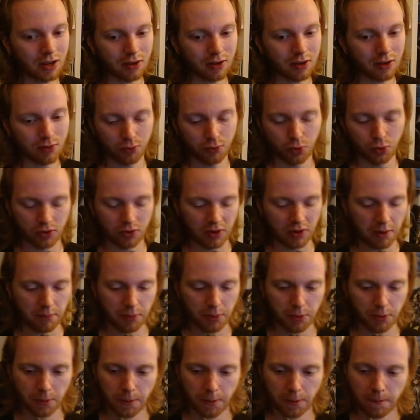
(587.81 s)
So for
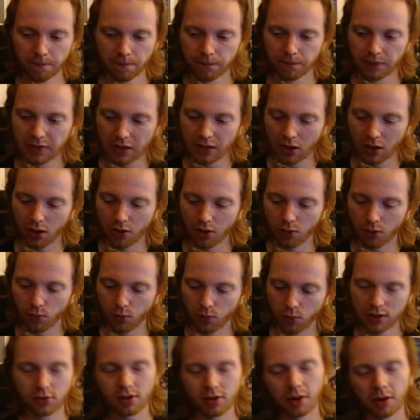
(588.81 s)
example, when
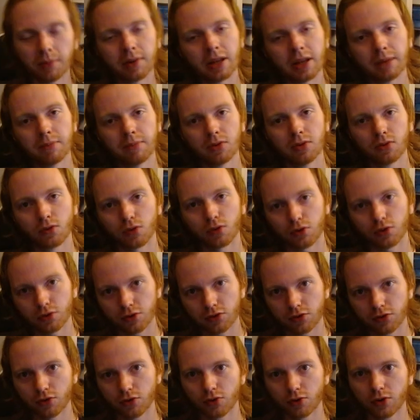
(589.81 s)
you summoned him, you searched
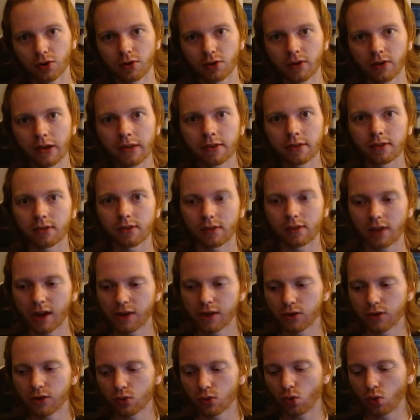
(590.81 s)
your Caress, and
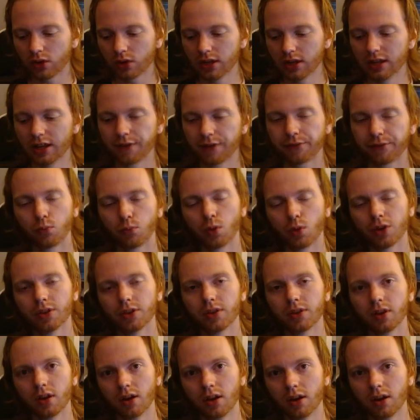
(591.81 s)
you only left 1
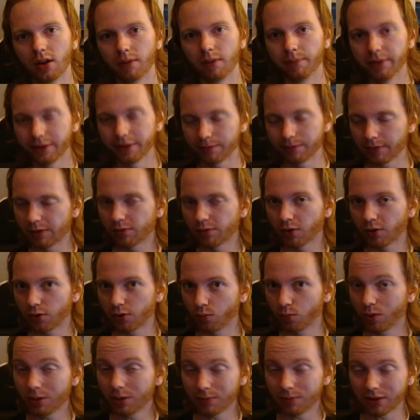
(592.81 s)
Beast Warrior or
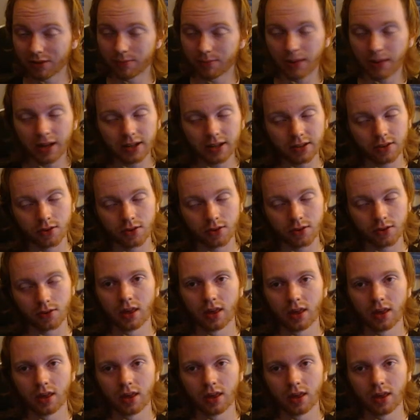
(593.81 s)
Winged Beast banished,